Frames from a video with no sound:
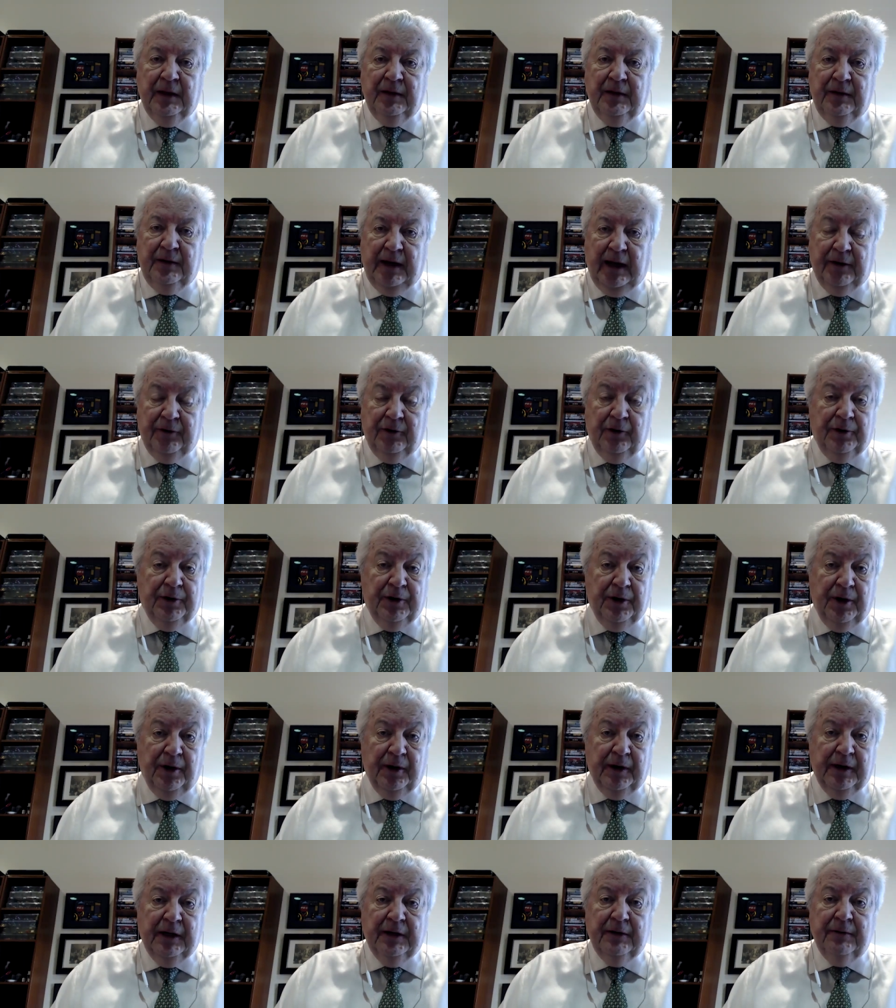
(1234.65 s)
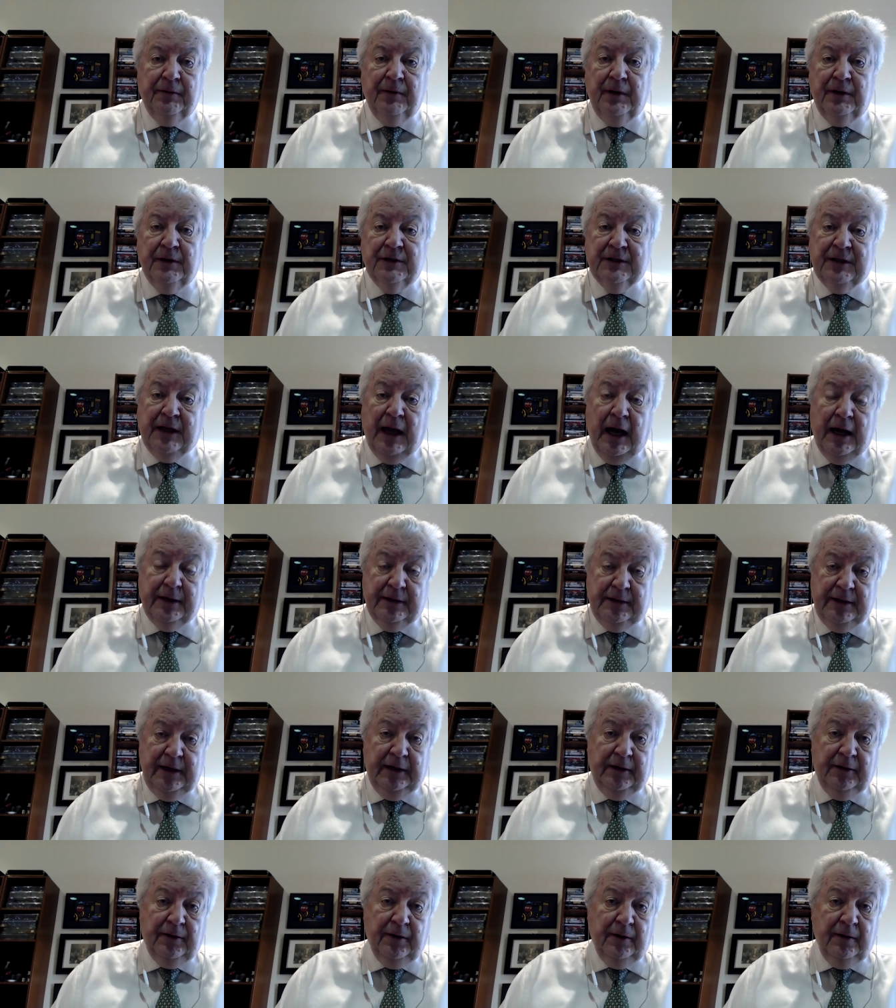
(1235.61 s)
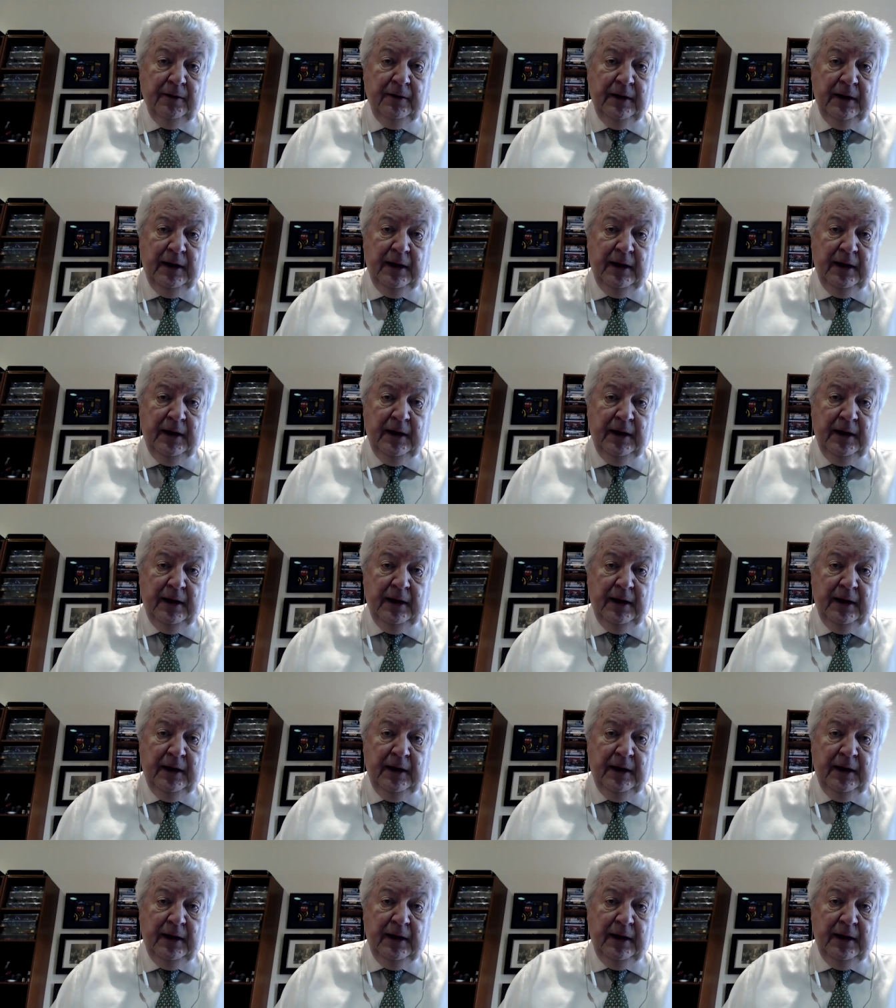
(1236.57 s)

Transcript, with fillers: Daniel Yergin. Scott Tinker